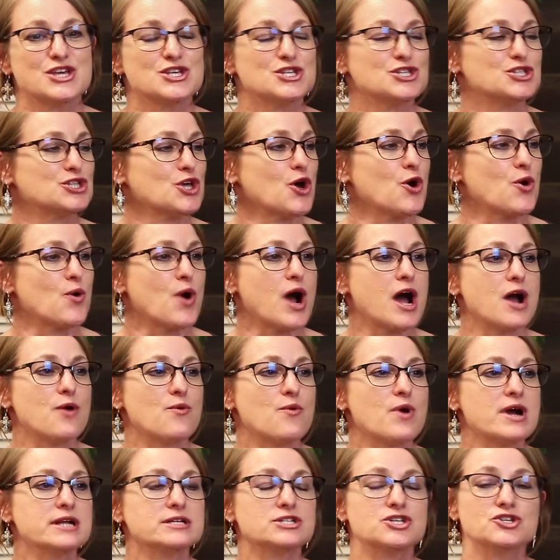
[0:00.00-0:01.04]
So I
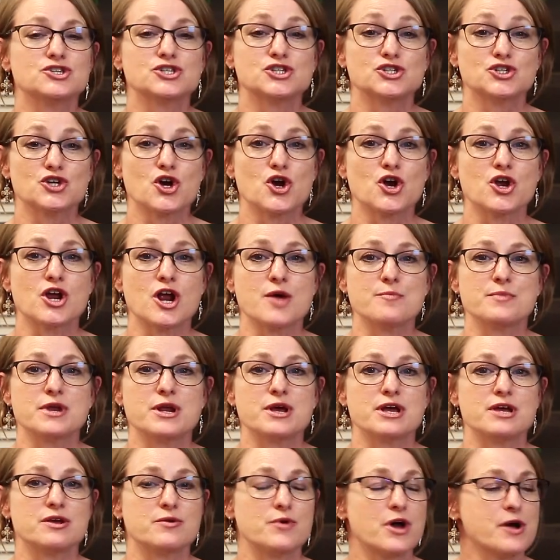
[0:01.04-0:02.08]
want to start, I'm
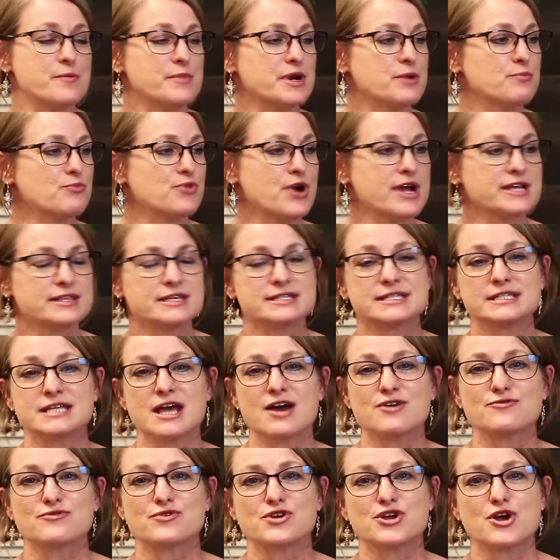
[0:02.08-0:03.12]
gonna, I'm gonna break this
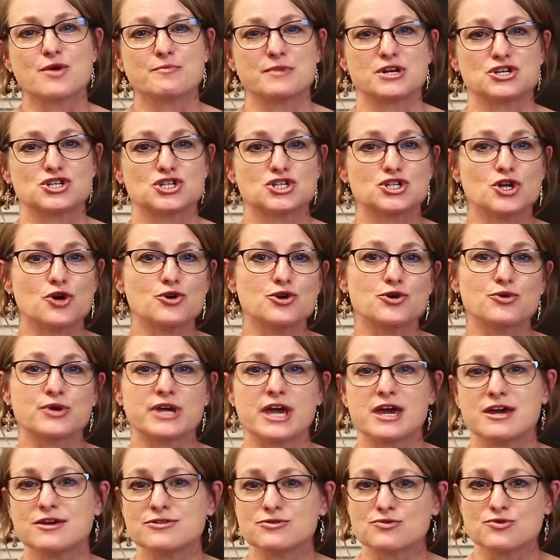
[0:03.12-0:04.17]
down for you. I'm gonna show you
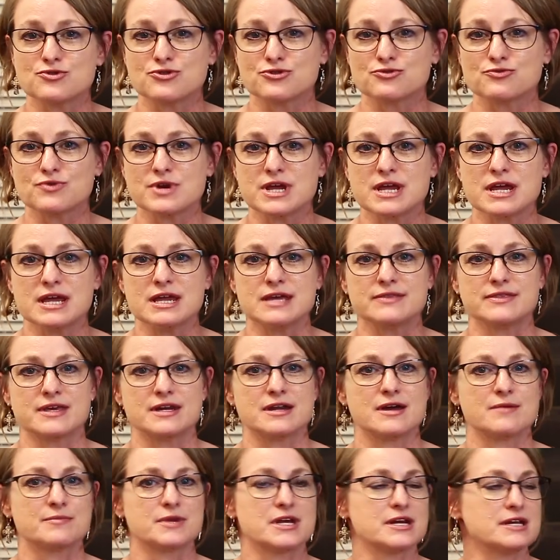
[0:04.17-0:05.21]
K through three, and
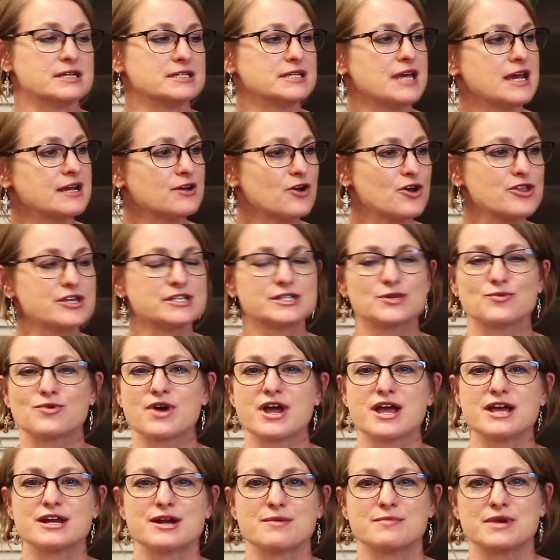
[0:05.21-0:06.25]
then I'm gonna take all this
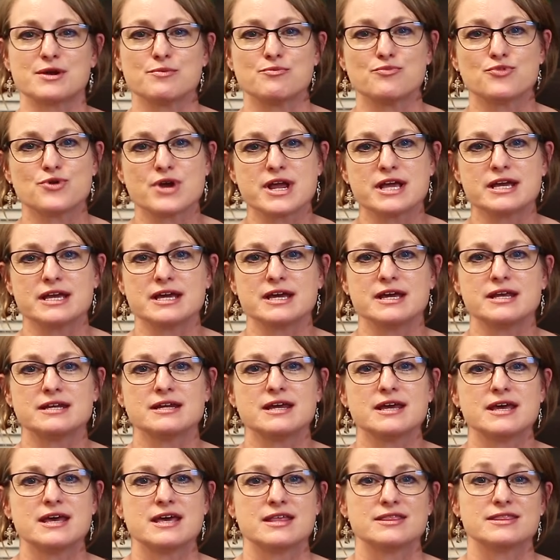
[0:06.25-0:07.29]
away and I'm gonna bring in
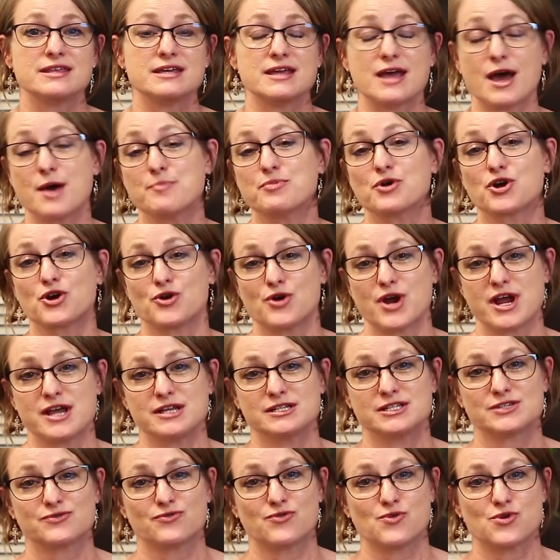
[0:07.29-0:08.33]
the upper
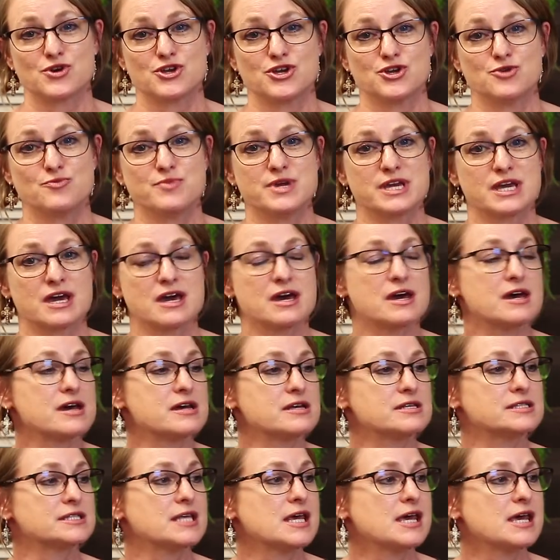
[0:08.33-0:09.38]
grades for you
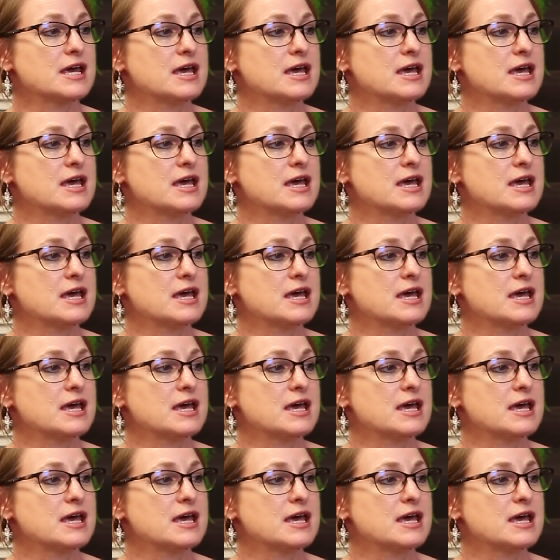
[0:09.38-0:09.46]
because